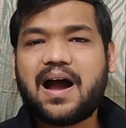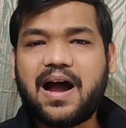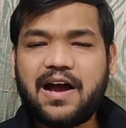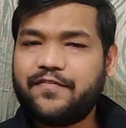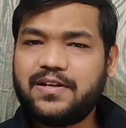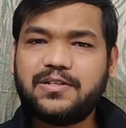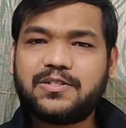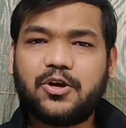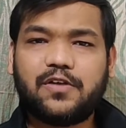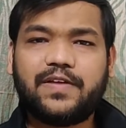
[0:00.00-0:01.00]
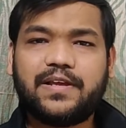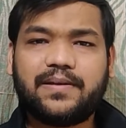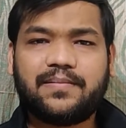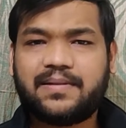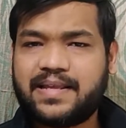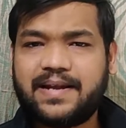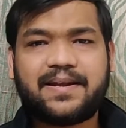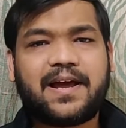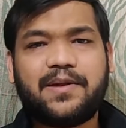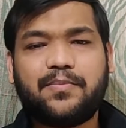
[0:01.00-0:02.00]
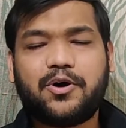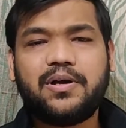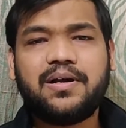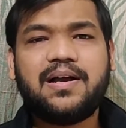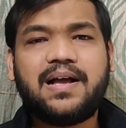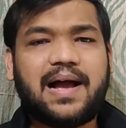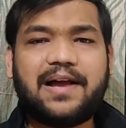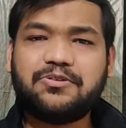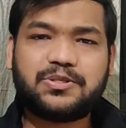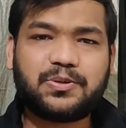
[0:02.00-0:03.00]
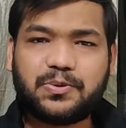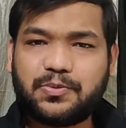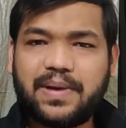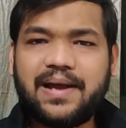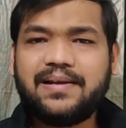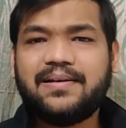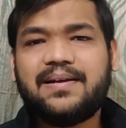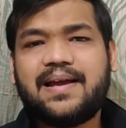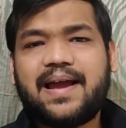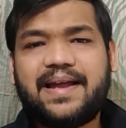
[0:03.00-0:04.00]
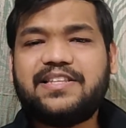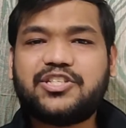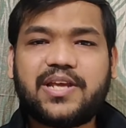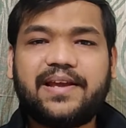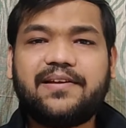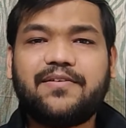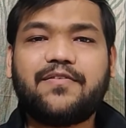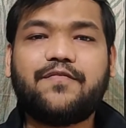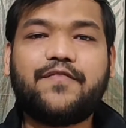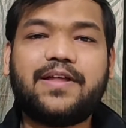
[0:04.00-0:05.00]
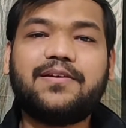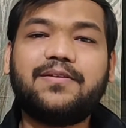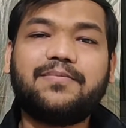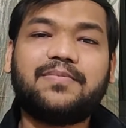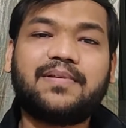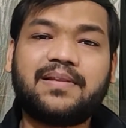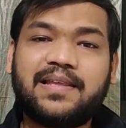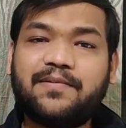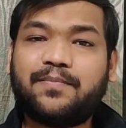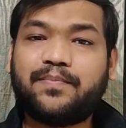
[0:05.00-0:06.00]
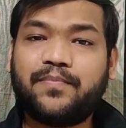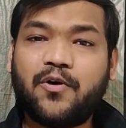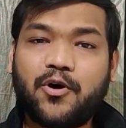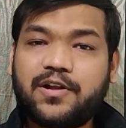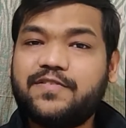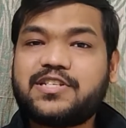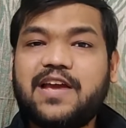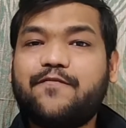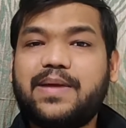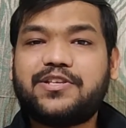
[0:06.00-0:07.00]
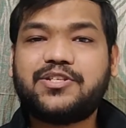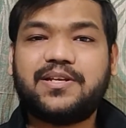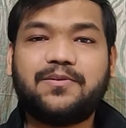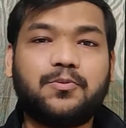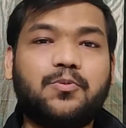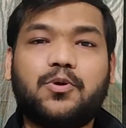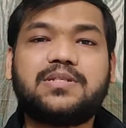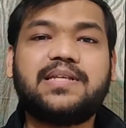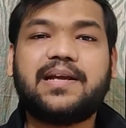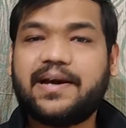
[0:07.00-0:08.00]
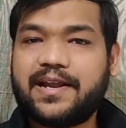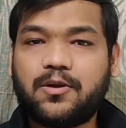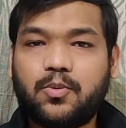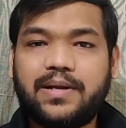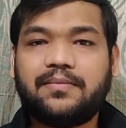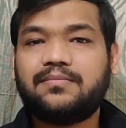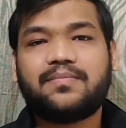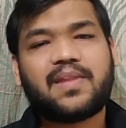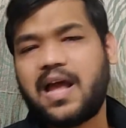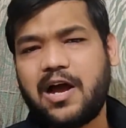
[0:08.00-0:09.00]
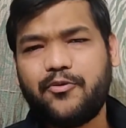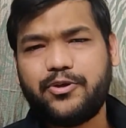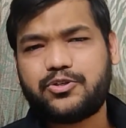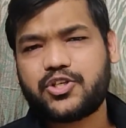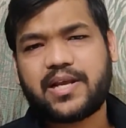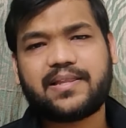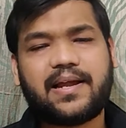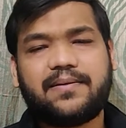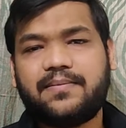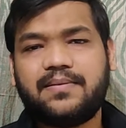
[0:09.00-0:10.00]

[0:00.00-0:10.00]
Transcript: After solving the entire mock, I used to go back and check whether the order which I have mentioned was the correct one. How do you check that?